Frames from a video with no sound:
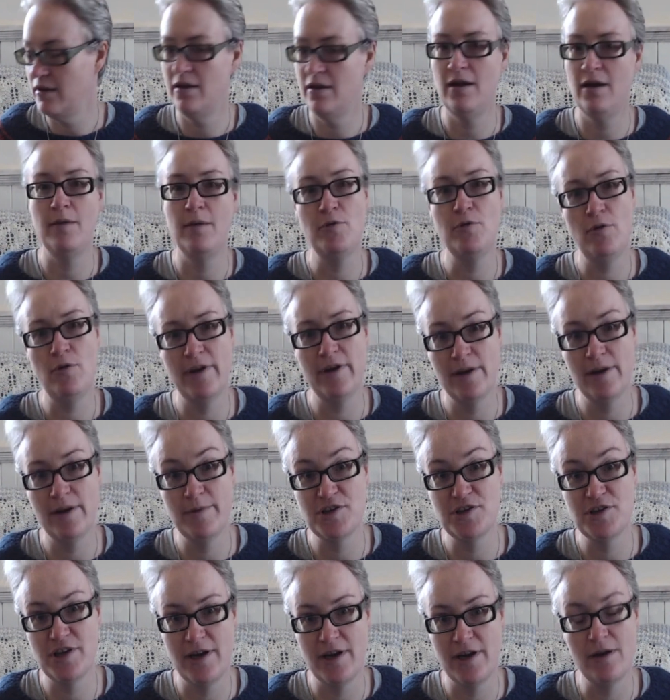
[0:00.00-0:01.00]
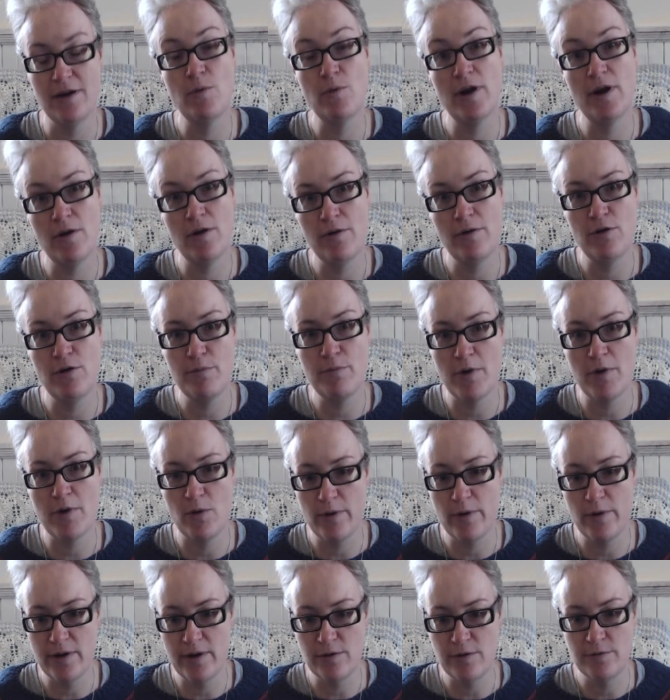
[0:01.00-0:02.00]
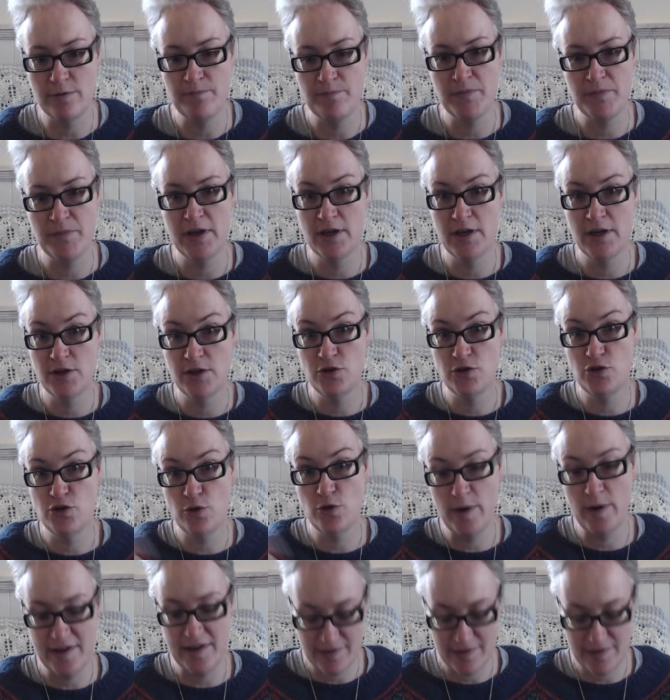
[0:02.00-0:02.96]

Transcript: I'm calling it a machine, when I oiled my wheel 2 weeks